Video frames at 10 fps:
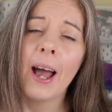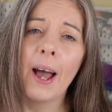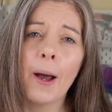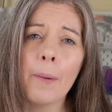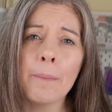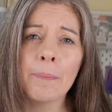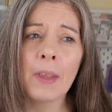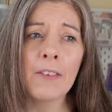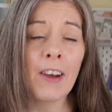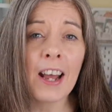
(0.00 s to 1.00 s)

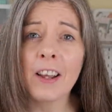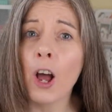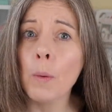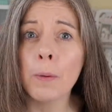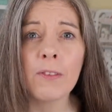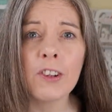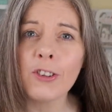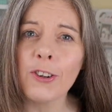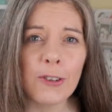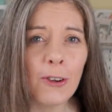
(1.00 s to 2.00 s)
In fact, I hope you've
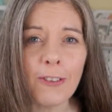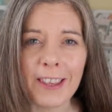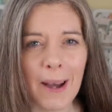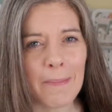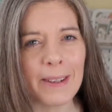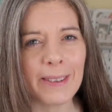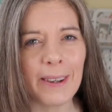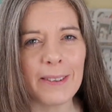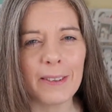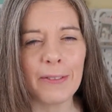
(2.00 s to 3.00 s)
enjoyed all the
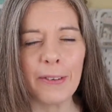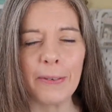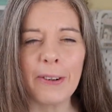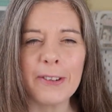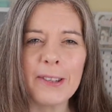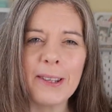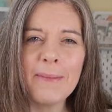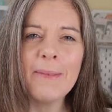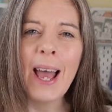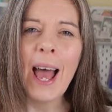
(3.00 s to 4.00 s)
episodes if you've watched
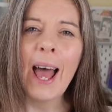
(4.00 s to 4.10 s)
them.